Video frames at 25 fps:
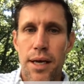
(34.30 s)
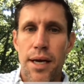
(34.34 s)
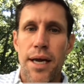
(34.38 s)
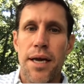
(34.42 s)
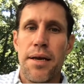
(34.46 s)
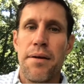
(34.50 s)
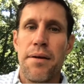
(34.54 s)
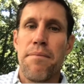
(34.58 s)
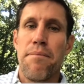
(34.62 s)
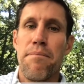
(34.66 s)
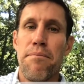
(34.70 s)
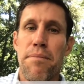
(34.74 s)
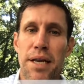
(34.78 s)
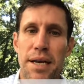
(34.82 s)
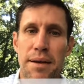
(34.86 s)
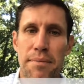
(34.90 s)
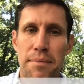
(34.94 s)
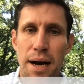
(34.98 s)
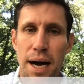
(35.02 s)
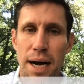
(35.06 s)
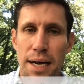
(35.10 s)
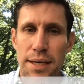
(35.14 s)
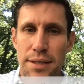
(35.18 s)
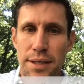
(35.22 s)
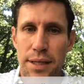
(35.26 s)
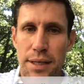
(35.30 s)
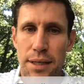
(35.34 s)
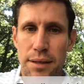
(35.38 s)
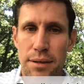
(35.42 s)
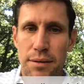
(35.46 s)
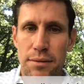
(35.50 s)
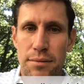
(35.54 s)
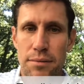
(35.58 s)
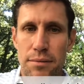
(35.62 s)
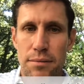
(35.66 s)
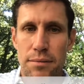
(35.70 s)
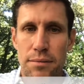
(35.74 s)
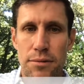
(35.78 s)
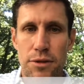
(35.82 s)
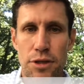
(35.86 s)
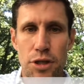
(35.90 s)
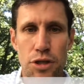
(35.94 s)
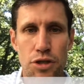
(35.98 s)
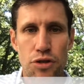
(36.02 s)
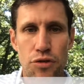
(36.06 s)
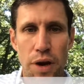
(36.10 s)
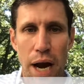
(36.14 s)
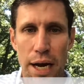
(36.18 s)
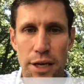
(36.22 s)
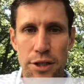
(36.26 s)
and minimizing
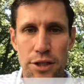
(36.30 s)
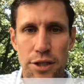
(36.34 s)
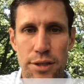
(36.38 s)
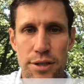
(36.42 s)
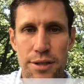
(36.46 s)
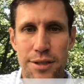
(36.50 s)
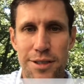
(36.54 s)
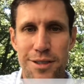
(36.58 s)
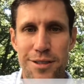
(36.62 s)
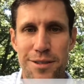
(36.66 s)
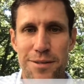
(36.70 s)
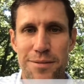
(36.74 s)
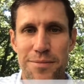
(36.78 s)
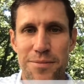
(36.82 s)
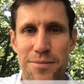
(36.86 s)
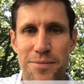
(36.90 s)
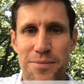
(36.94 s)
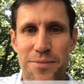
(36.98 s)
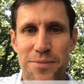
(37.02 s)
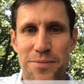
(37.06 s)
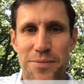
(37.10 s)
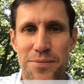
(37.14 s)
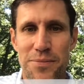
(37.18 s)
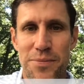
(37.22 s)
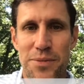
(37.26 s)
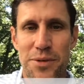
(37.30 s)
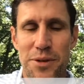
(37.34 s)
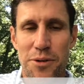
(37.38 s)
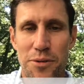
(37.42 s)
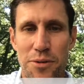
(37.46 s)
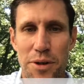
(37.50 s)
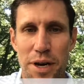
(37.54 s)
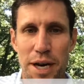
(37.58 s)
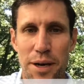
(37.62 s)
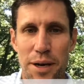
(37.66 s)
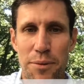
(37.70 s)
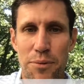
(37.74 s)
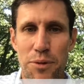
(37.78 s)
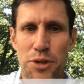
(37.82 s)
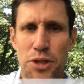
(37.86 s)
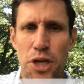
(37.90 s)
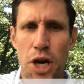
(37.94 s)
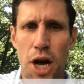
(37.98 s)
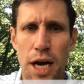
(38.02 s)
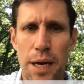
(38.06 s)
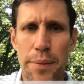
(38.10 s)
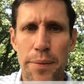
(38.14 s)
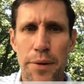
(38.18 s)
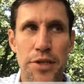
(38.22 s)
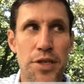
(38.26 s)
distractions, right? We'll
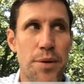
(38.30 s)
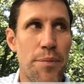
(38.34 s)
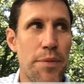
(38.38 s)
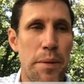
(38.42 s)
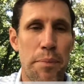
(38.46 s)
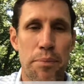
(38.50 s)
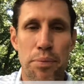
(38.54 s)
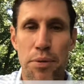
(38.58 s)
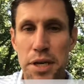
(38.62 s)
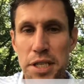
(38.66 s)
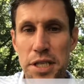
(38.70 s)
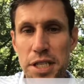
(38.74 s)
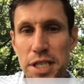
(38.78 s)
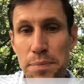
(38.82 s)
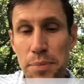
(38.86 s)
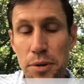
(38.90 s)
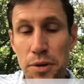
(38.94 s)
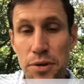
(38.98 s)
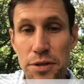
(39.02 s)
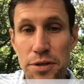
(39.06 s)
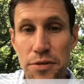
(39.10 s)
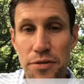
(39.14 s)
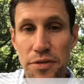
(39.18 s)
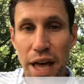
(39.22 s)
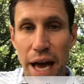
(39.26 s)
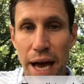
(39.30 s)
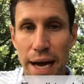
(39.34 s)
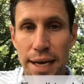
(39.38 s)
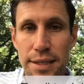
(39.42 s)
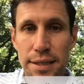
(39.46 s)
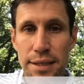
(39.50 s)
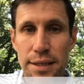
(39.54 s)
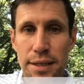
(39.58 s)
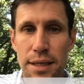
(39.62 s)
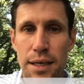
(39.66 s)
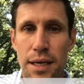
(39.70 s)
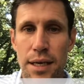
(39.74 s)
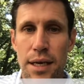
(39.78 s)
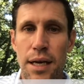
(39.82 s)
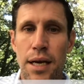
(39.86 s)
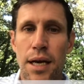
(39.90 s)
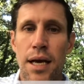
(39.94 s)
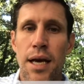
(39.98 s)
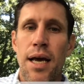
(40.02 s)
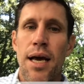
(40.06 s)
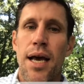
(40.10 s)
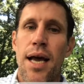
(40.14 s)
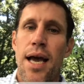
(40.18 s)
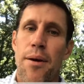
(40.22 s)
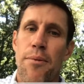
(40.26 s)
talk about some of the principles of that,
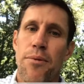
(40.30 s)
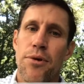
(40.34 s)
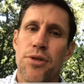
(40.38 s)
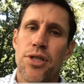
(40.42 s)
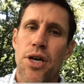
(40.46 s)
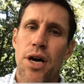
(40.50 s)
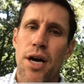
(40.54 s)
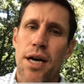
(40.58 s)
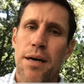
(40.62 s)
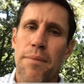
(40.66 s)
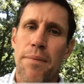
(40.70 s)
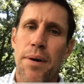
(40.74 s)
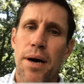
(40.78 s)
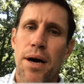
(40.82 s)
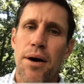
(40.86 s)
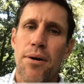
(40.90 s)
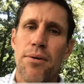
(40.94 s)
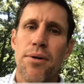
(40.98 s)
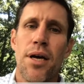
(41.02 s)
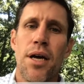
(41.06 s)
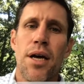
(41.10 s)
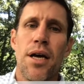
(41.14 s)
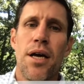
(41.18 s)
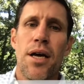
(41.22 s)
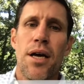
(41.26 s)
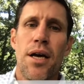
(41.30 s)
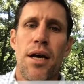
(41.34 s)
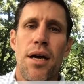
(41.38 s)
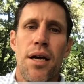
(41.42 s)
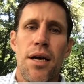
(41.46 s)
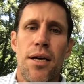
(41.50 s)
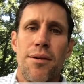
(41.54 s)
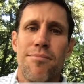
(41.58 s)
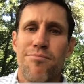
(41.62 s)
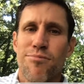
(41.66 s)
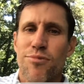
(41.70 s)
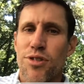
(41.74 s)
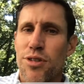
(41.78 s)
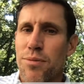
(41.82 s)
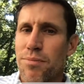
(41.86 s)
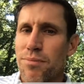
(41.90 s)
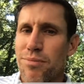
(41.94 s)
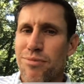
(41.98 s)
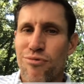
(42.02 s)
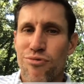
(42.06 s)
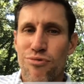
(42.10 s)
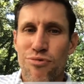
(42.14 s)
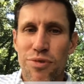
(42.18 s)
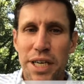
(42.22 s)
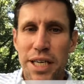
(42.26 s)
and we'll talk about some
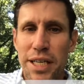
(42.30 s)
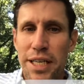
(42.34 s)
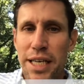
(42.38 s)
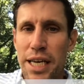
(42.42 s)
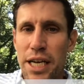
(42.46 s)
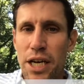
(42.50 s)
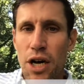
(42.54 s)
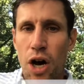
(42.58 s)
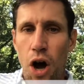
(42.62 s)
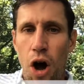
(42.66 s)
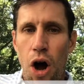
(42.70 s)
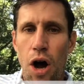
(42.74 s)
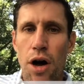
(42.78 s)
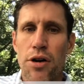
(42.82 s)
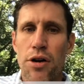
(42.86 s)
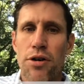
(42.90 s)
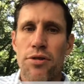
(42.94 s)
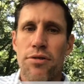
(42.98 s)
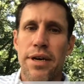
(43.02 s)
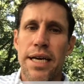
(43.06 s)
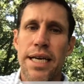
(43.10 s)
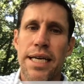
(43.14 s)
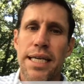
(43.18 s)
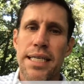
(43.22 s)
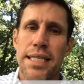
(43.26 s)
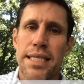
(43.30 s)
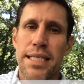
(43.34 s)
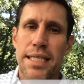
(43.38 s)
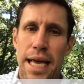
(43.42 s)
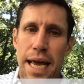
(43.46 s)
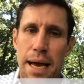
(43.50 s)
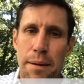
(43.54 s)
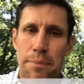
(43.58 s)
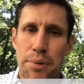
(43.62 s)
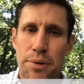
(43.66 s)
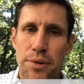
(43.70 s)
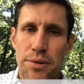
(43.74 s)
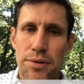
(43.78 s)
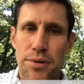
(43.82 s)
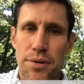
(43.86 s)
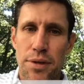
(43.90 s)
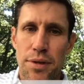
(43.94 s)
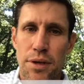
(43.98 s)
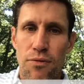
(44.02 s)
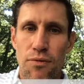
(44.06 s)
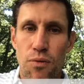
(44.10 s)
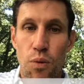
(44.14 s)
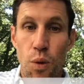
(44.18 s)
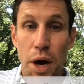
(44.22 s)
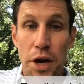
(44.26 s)
really concrete examples
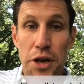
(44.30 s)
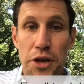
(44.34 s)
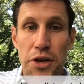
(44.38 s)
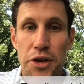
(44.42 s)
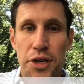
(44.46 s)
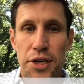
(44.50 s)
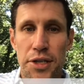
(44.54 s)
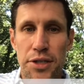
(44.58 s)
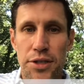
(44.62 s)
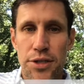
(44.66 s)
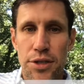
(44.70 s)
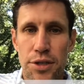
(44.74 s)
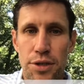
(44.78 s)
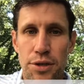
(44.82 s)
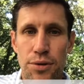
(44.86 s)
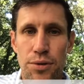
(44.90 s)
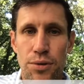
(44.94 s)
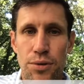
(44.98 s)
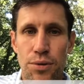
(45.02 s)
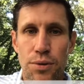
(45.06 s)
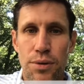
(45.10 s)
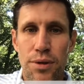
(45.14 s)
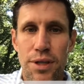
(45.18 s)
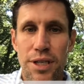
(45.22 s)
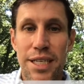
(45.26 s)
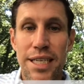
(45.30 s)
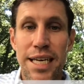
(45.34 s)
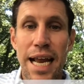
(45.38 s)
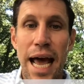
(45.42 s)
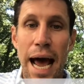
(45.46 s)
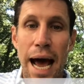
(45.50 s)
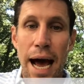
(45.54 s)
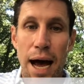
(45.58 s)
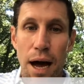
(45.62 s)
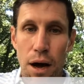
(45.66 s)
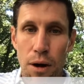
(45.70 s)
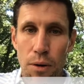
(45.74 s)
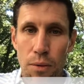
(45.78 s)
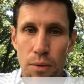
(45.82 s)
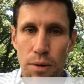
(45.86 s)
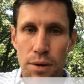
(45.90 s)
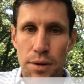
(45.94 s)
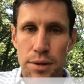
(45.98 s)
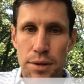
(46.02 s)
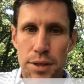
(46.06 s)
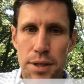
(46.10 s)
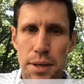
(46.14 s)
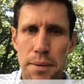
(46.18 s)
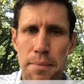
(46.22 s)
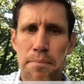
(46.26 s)
of what you can do now
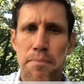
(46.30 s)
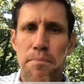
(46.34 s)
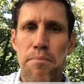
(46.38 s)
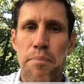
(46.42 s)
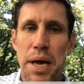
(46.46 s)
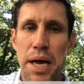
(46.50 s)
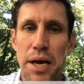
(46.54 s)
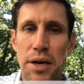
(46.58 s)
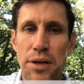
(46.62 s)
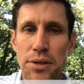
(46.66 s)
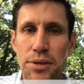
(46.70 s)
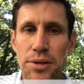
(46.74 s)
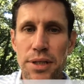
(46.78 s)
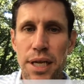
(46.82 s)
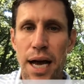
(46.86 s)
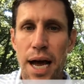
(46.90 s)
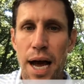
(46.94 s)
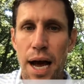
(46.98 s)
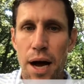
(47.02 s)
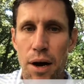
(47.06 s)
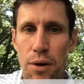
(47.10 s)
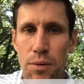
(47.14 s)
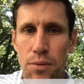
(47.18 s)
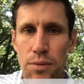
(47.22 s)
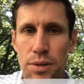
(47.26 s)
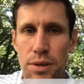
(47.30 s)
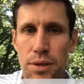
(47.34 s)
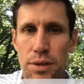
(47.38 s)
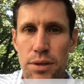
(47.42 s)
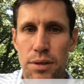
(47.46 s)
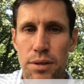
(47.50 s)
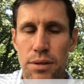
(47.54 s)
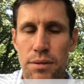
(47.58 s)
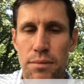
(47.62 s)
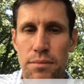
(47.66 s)
to build out,